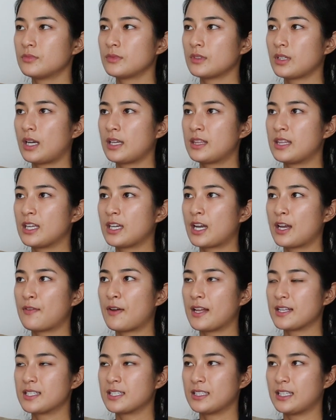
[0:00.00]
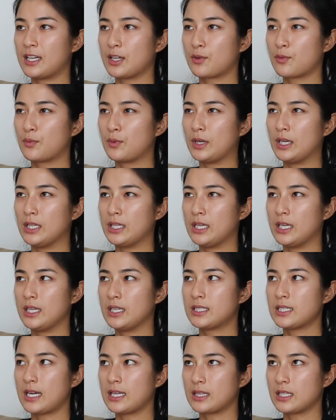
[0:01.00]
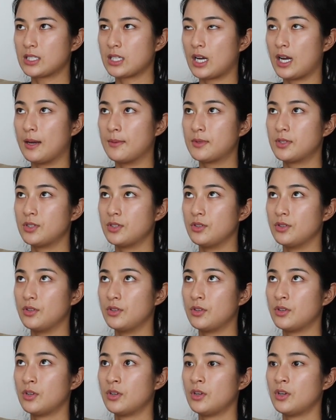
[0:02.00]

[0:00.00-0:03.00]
I think I've had to like really take the time to,